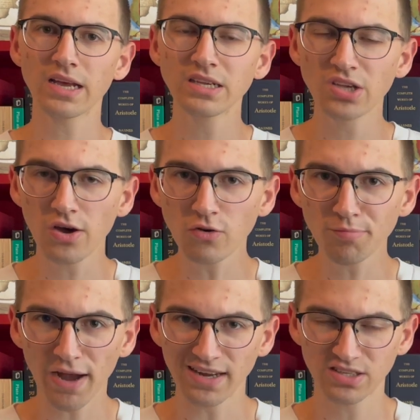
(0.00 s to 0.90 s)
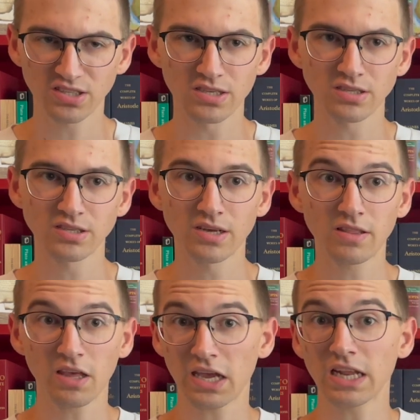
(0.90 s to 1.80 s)
his own practices
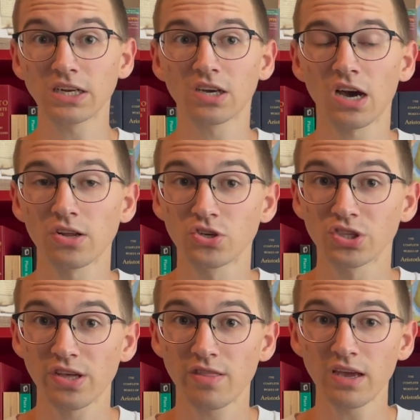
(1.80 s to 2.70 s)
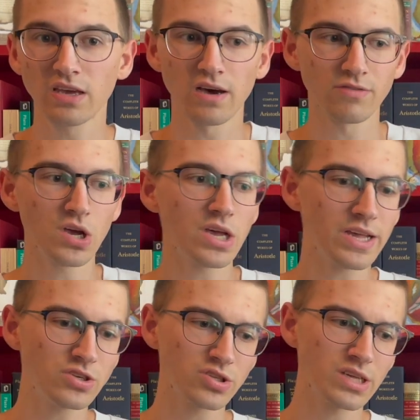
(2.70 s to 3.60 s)
that he didn't consciously think of. He
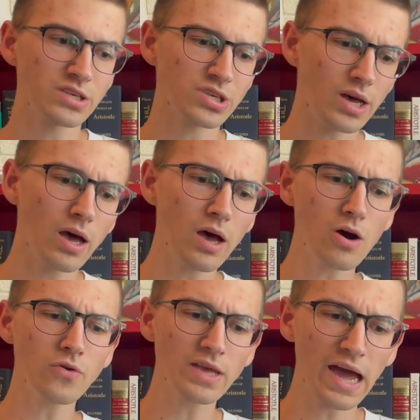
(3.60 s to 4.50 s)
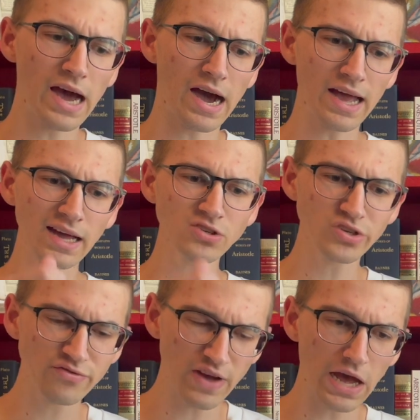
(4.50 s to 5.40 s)
just thinks, oh yeah, I actually
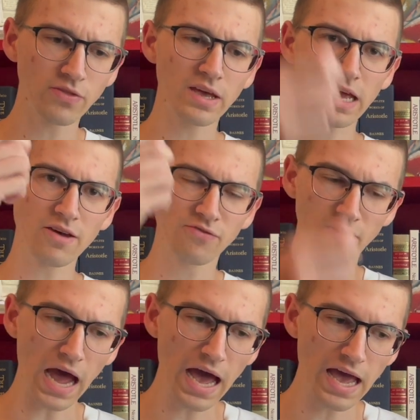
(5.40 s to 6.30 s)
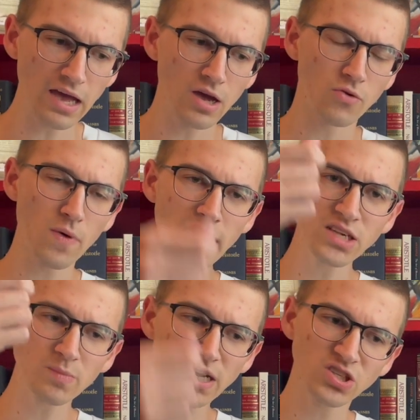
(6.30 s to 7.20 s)
found that if I raise
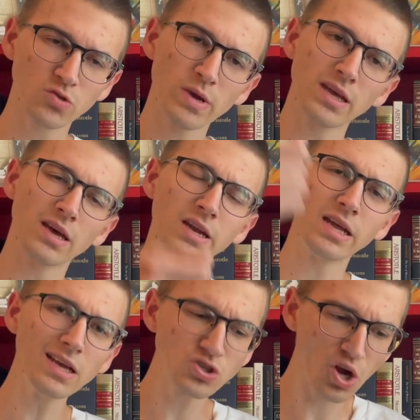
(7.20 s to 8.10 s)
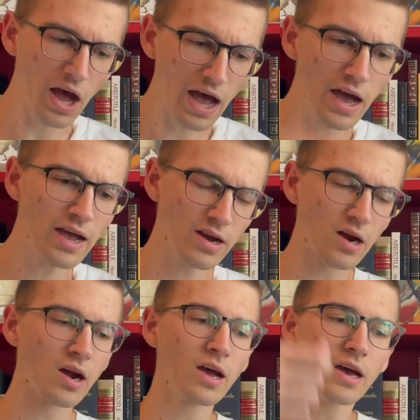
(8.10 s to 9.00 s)
my swing an inch
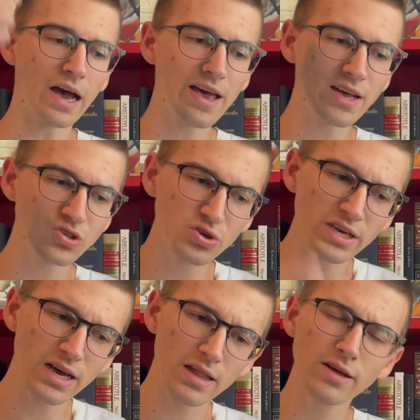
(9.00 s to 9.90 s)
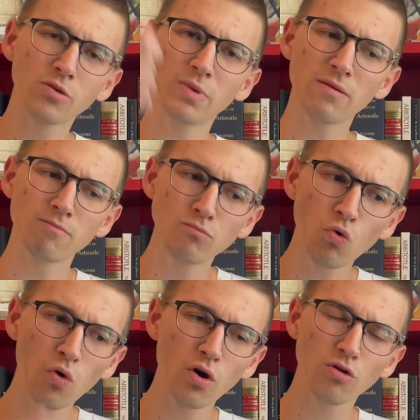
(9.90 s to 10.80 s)
higher, I actually get a little bit
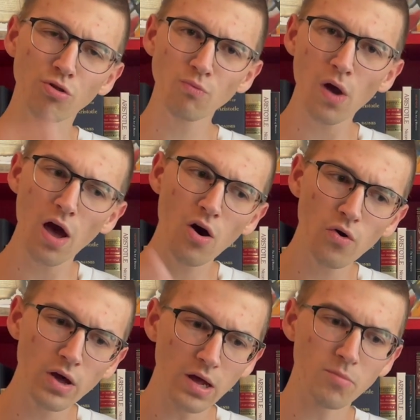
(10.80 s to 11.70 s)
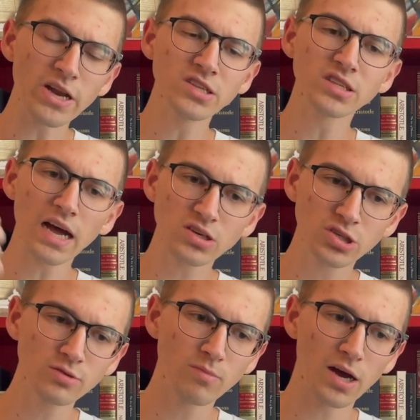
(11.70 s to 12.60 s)
more throw, but it's not
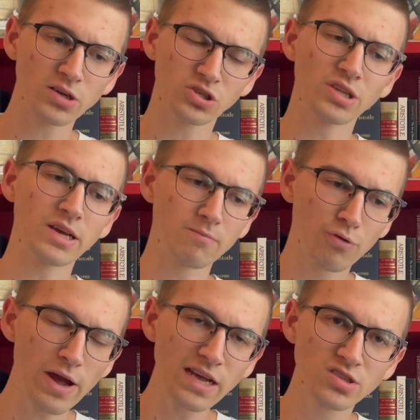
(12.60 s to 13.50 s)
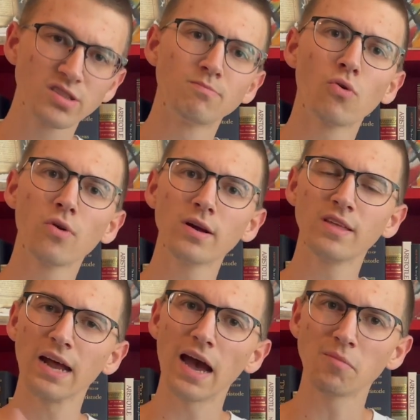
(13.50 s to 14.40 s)
too much that it breaks the board
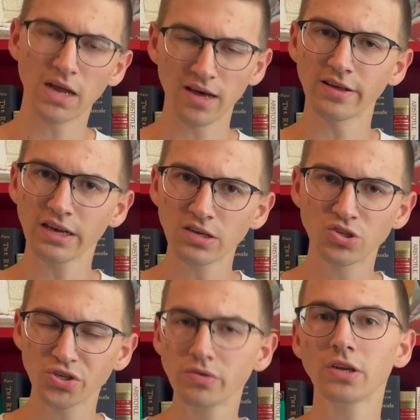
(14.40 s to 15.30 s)
that I'm nailing into,